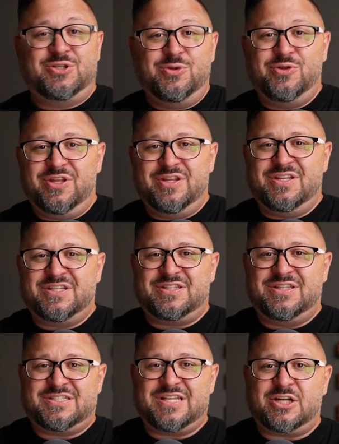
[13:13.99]
to the, this
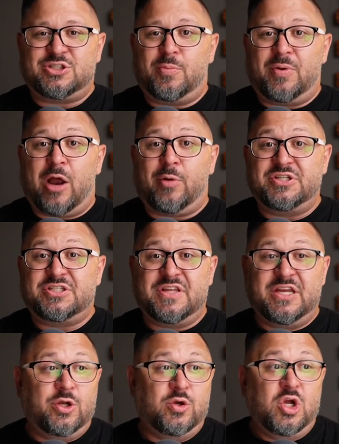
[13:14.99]
this October outreach that
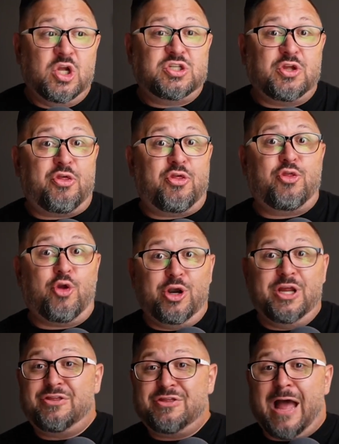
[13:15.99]
they do to
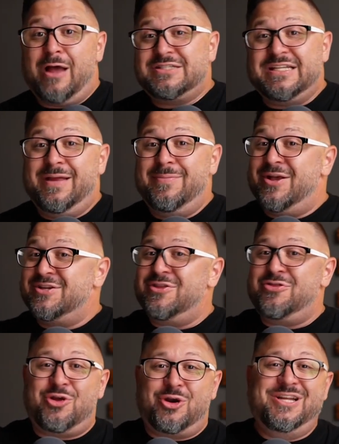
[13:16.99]
30,000 emails
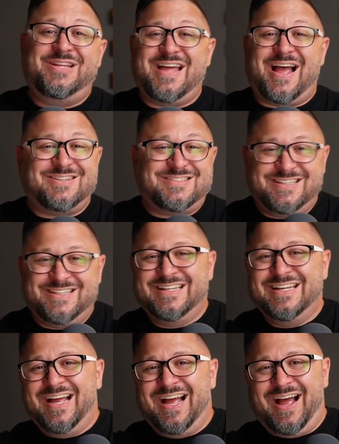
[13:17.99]
and 30,000
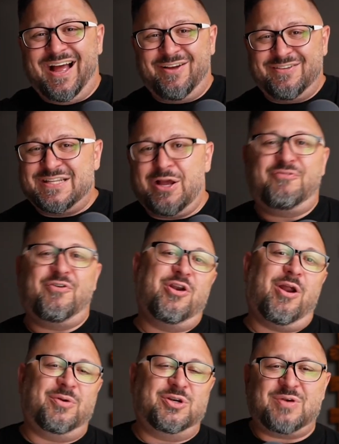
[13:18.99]
uh, cell phone
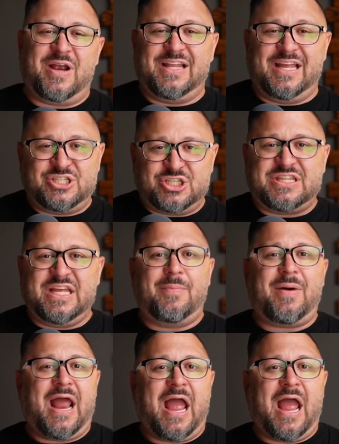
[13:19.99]
numbers, right? Like just think about